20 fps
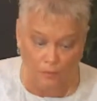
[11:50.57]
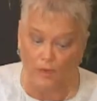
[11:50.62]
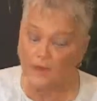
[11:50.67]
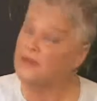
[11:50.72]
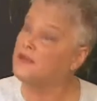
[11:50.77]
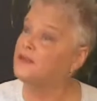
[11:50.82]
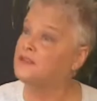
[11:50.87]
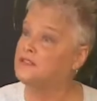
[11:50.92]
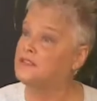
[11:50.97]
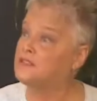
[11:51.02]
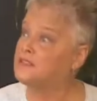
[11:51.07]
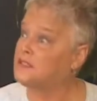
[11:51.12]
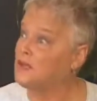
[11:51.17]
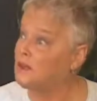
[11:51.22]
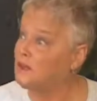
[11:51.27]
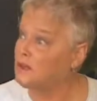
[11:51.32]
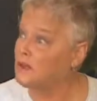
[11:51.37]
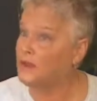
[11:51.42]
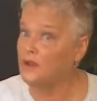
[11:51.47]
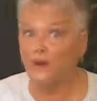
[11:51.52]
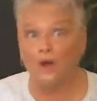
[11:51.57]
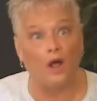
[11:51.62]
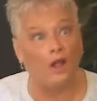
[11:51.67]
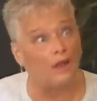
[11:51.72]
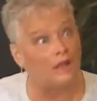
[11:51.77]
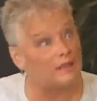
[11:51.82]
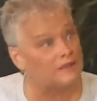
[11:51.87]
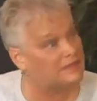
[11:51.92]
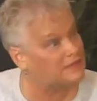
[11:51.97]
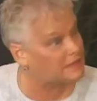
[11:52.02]
we can still get
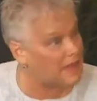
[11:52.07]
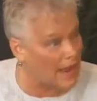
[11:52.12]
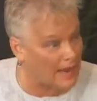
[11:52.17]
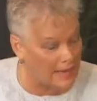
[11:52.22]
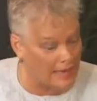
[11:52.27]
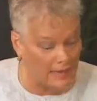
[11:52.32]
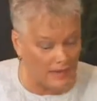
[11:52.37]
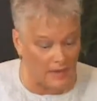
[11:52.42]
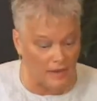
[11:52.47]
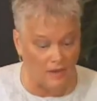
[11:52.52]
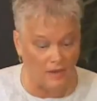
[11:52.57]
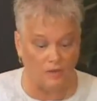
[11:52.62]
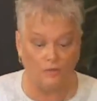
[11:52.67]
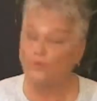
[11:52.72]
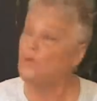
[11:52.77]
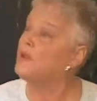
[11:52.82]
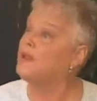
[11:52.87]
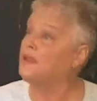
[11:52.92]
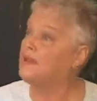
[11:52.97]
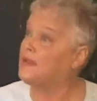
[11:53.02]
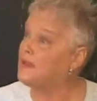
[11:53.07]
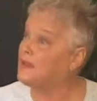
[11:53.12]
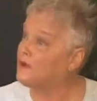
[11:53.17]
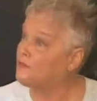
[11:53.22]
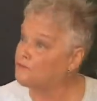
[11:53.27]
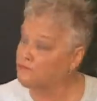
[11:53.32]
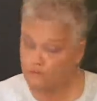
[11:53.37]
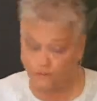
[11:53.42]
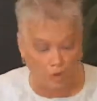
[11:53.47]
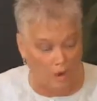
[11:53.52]
all excited, and we can get
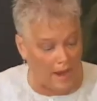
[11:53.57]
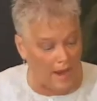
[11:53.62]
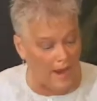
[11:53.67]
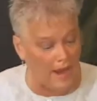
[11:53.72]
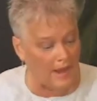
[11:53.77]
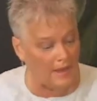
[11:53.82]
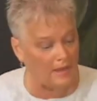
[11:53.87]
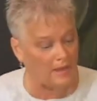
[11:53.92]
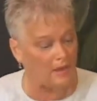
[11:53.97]
afraid,